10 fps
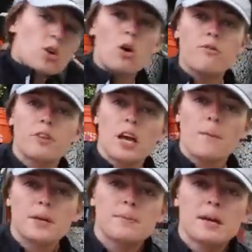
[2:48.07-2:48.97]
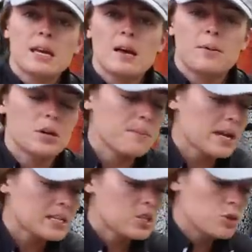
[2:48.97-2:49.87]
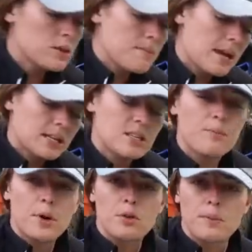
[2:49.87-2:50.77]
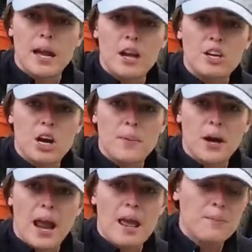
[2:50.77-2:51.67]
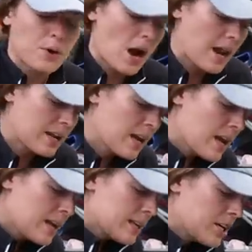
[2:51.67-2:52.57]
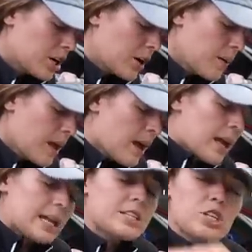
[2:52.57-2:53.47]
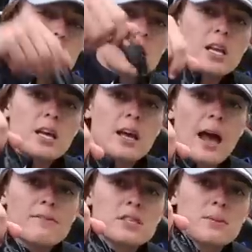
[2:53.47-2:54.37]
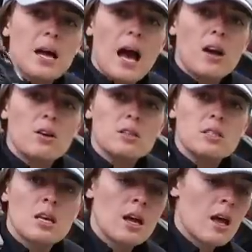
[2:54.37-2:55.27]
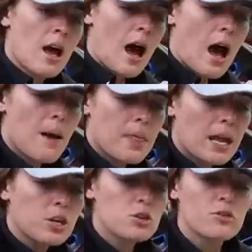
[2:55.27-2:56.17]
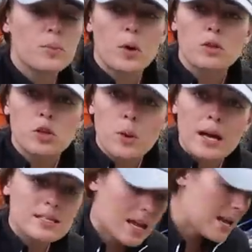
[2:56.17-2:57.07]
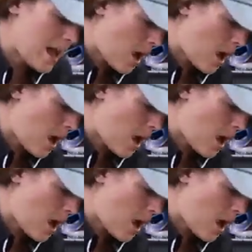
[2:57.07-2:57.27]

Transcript: So hopefully I'll be able to mix, use a mix of both my Under Armour and Brine gear. In addition, I have some goggles um, that I use for both US and